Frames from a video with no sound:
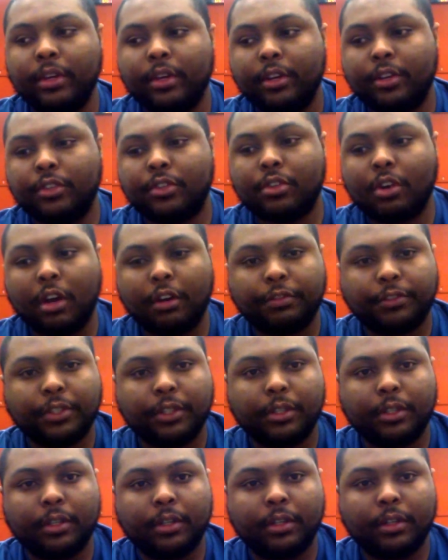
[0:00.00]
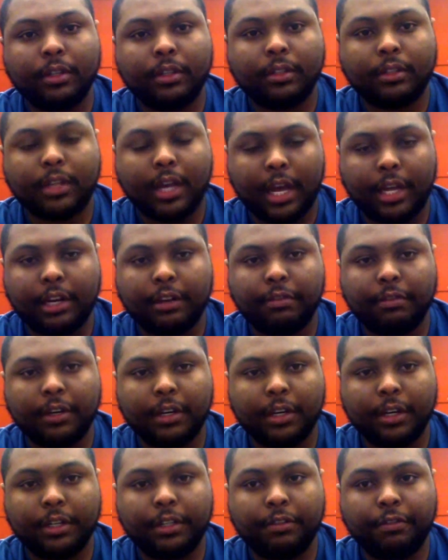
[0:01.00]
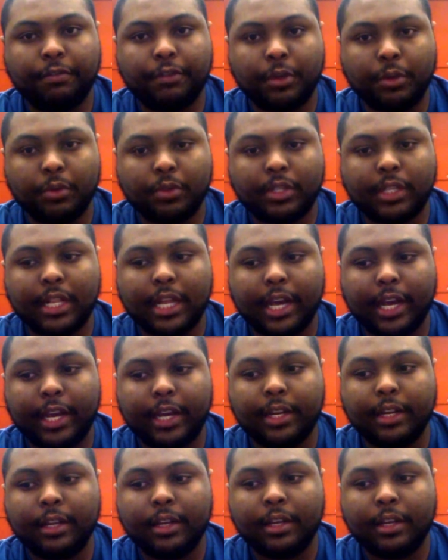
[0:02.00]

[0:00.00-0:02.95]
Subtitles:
softer kind of diffused light,